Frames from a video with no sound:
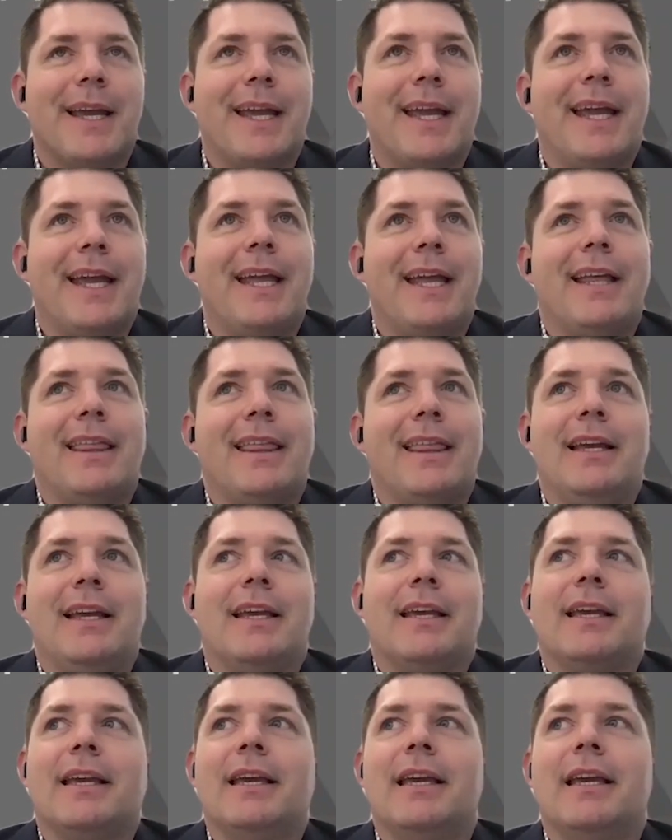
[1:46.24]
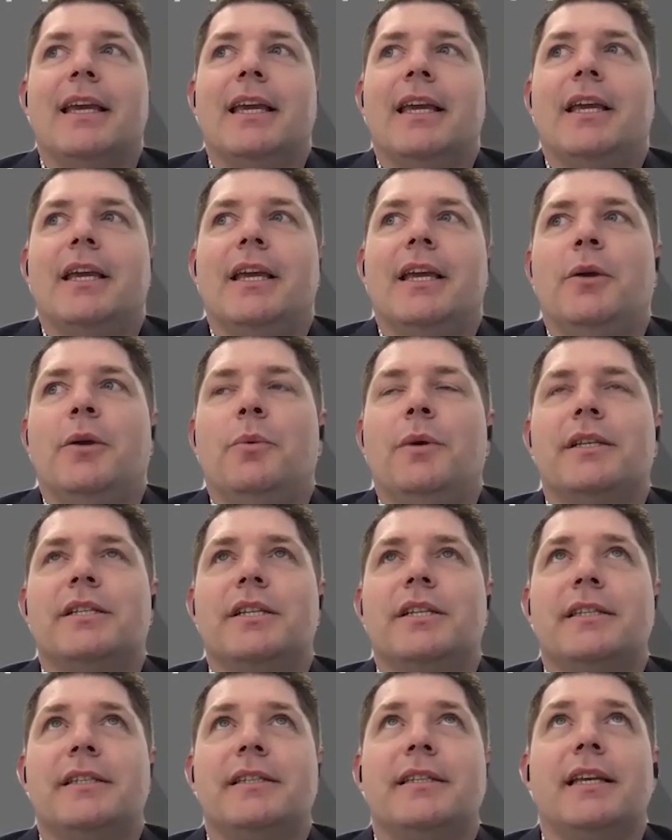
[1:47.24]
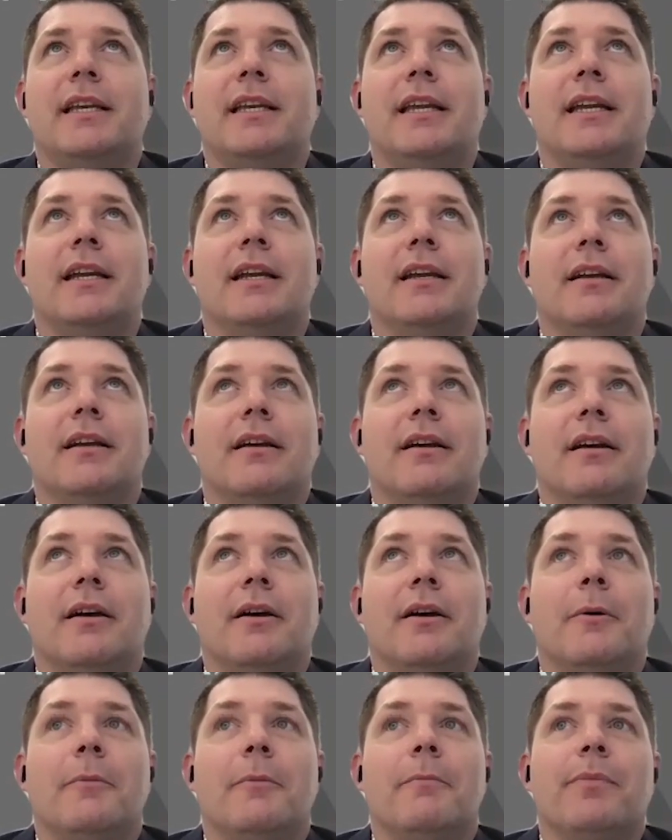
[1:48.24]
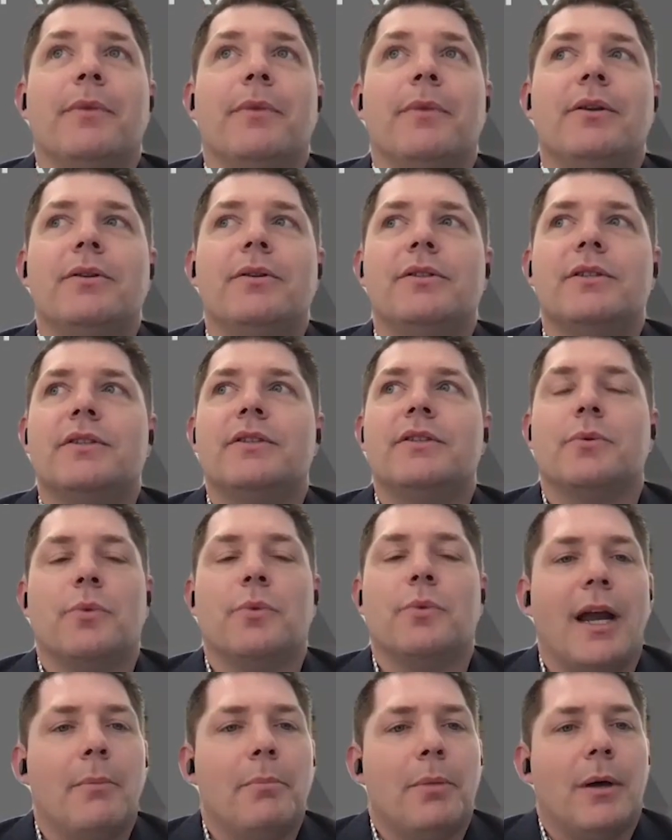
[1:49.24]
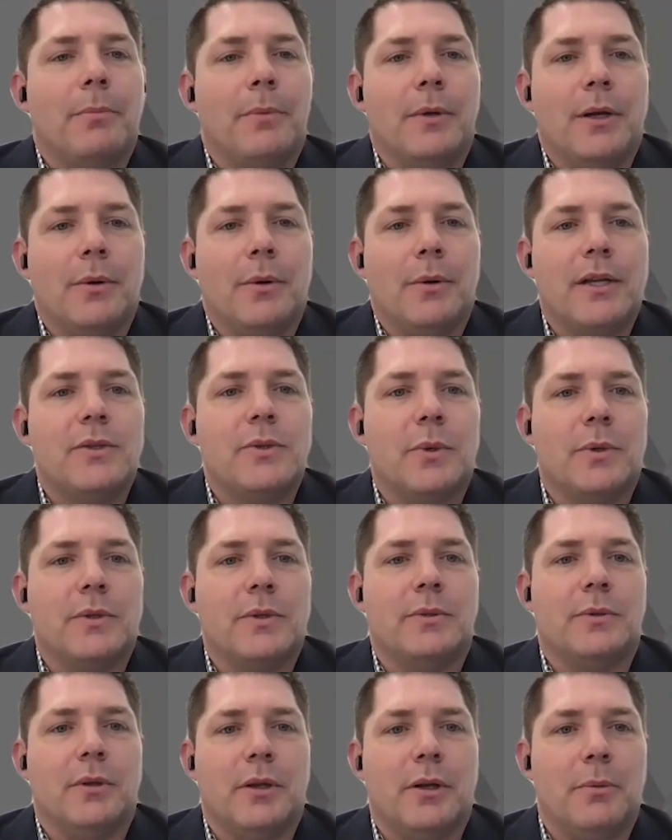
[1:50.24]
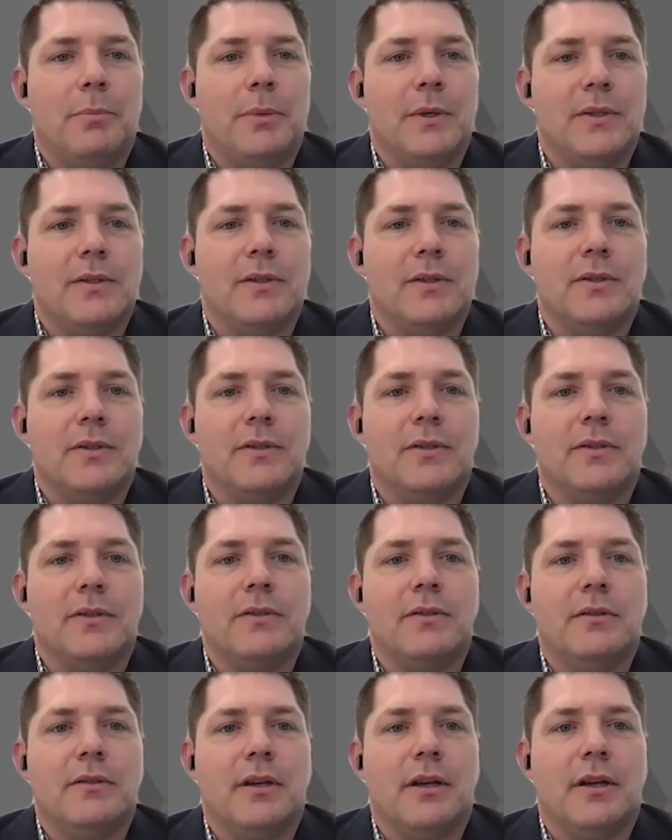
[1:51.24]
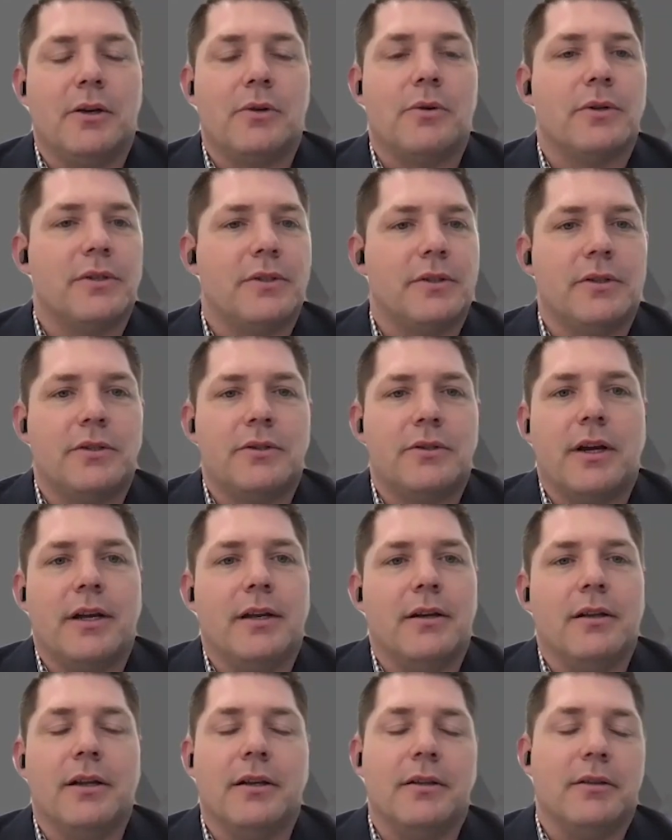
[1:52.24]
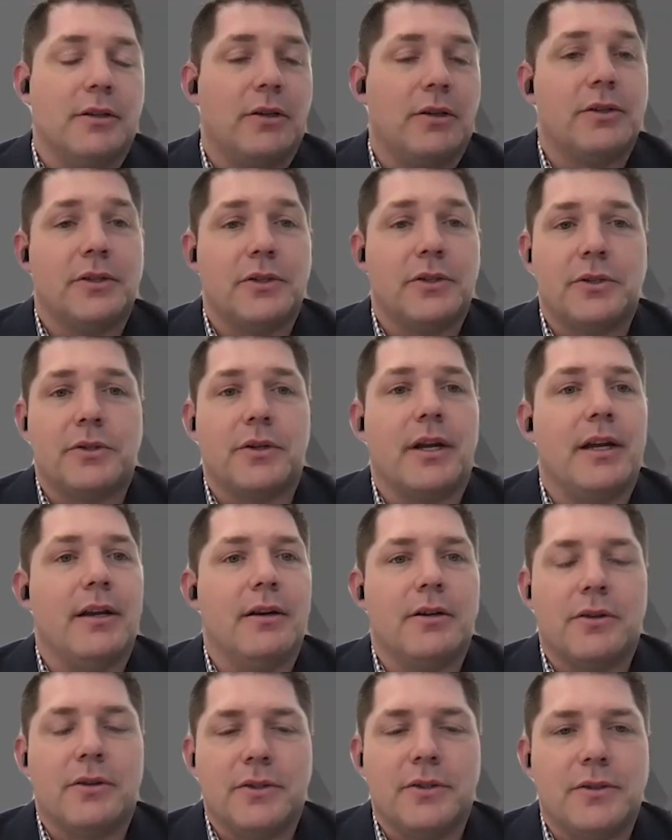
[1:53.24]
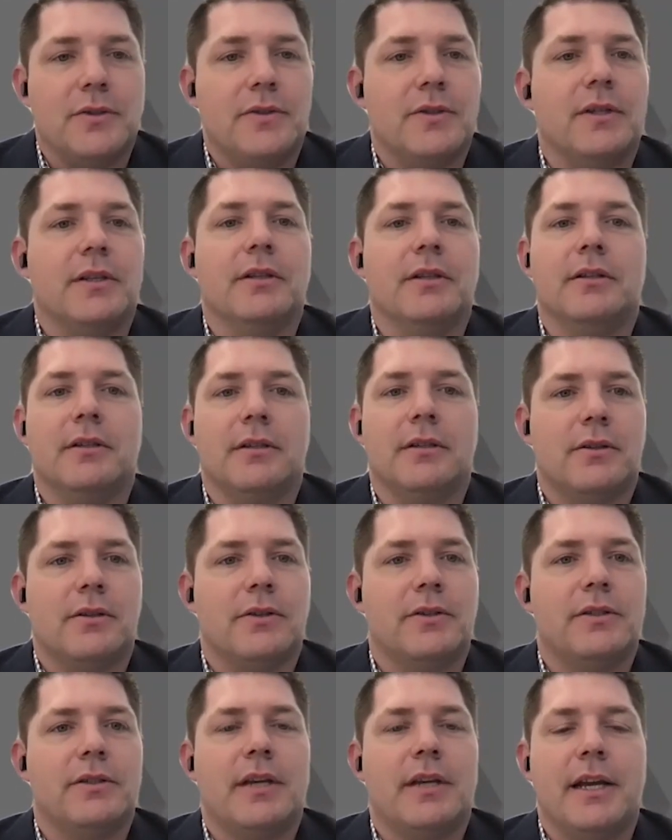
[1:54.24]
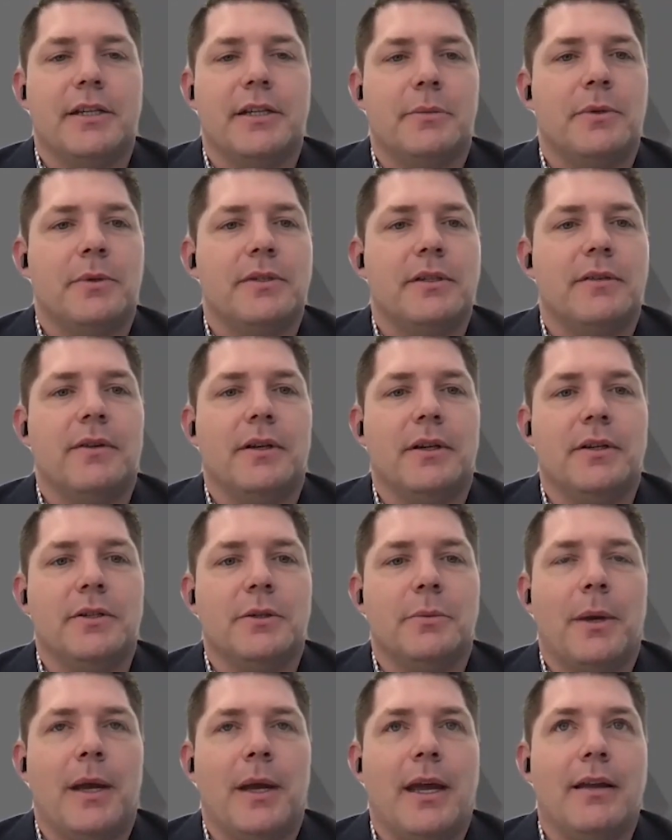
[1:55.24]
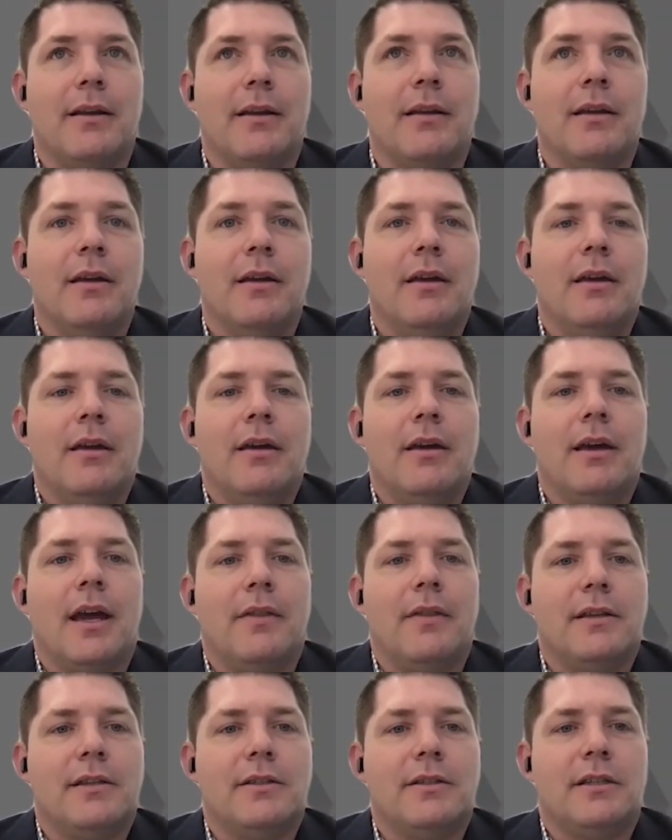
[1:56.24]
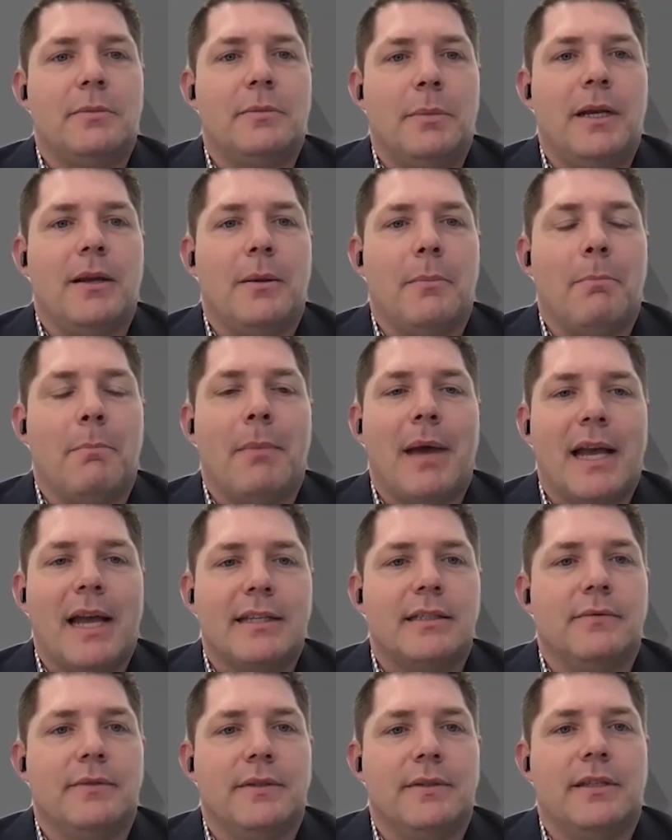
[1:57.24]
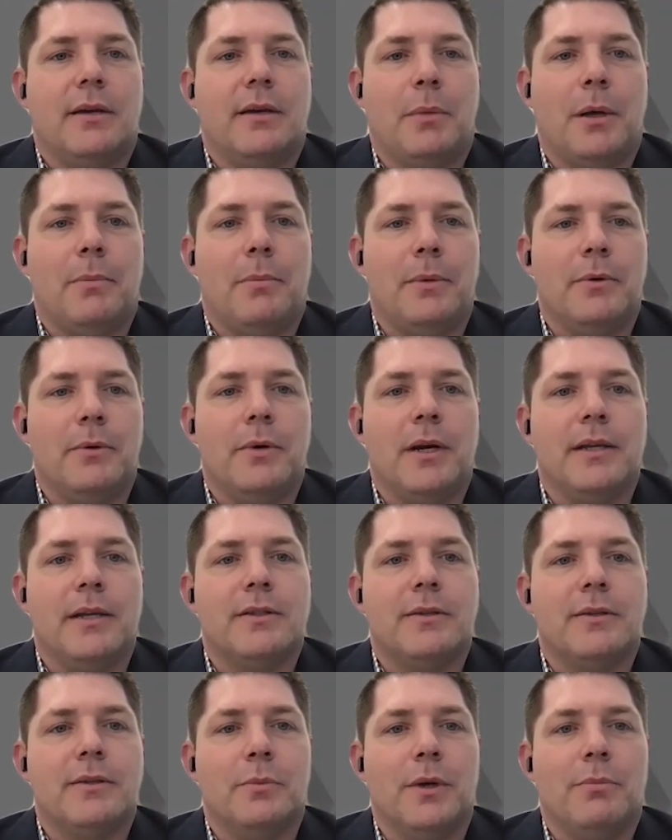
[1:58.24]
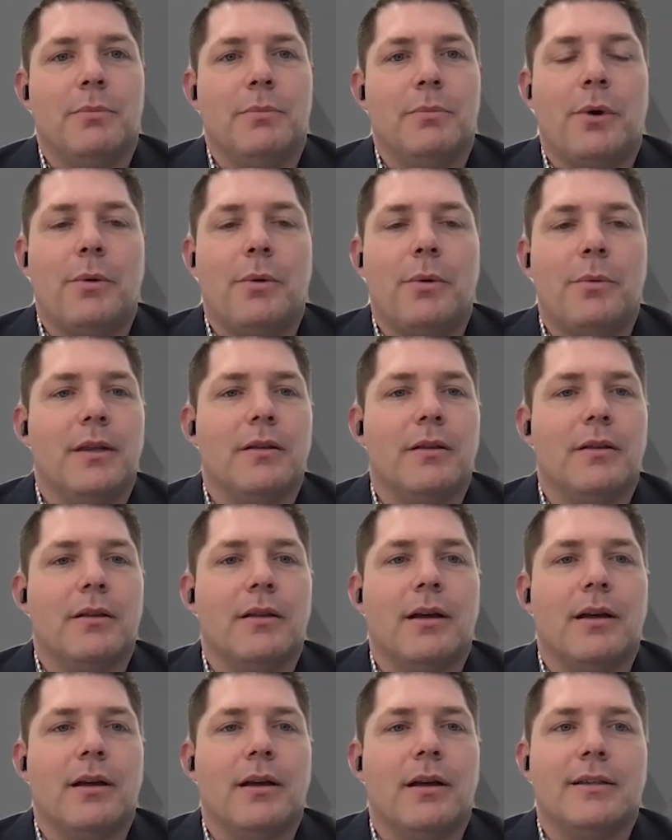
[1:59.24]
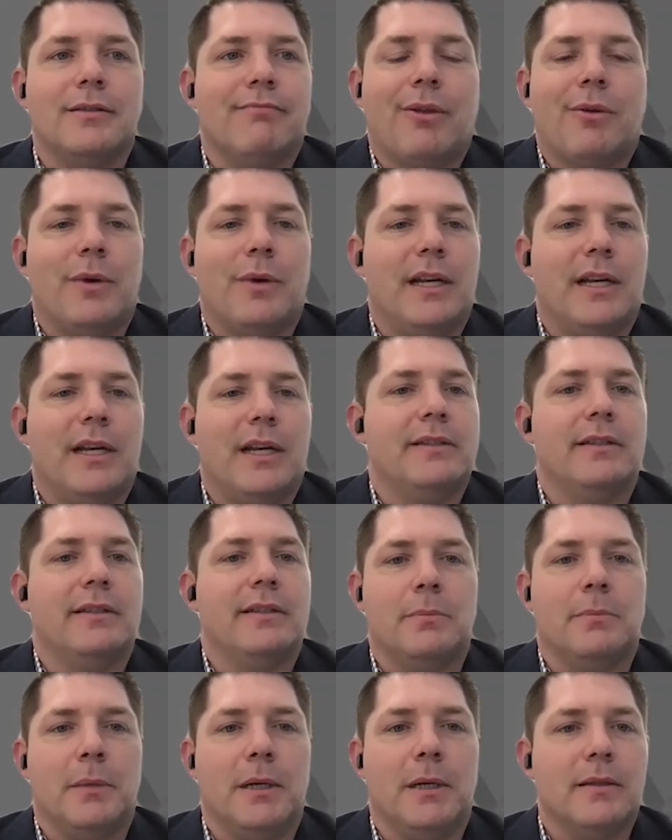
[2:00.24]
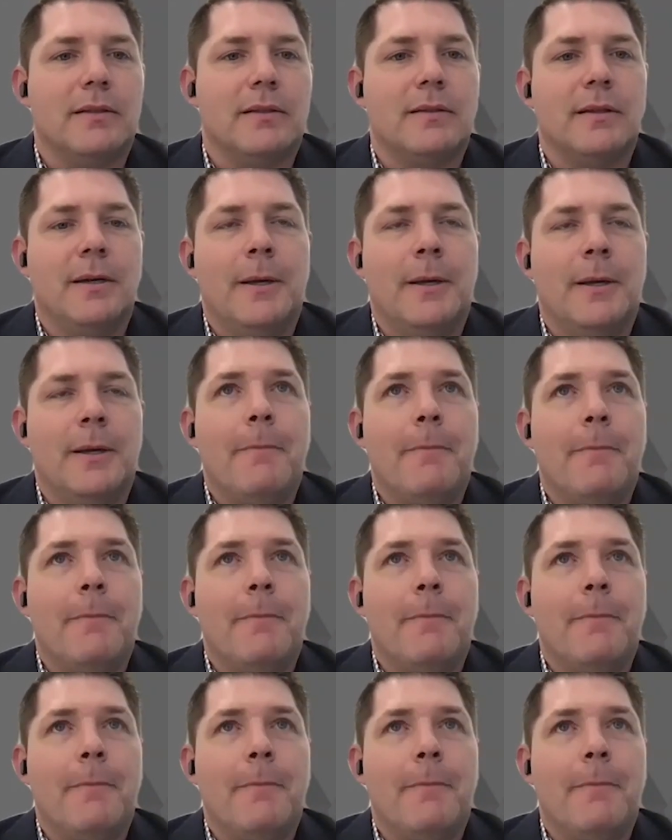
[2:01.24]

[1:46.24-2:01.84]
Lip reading: And I think we're just seeing not just a ramp up. You know, I talk to a lot of businesses across Australia, across New Zealand, across Asia Pacific and Japan, and there's just been a massive step up in ransomware probably in the last 3 to 6 months.